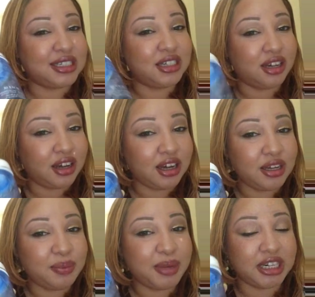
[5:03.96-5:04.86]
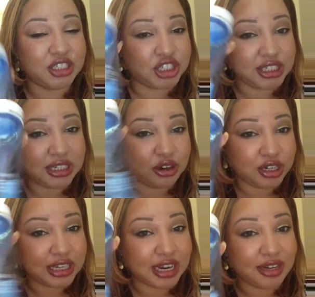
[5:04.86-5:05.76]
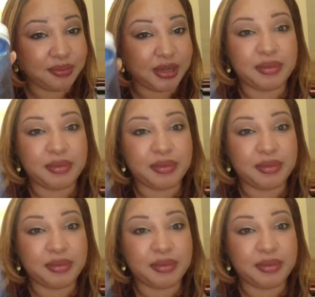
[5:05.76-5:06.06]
good, but it just irritated me.